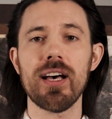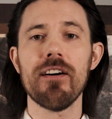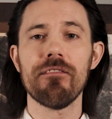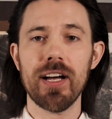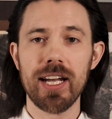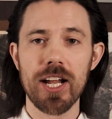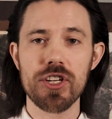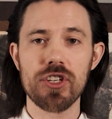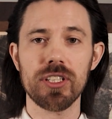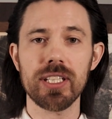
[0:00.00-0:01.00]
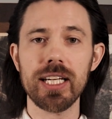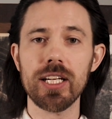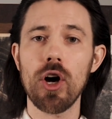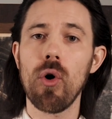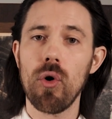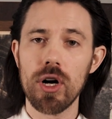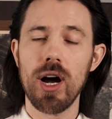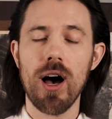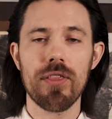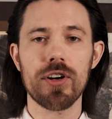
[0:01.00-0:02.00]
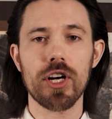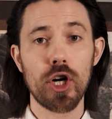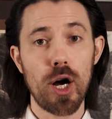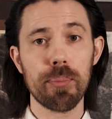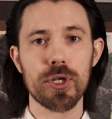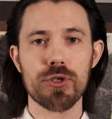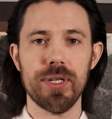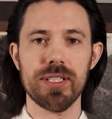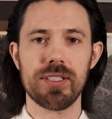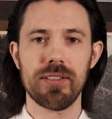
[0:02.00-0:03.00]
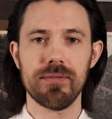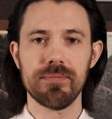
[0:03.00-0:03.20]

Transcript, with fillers: financial need, or other accomplishments.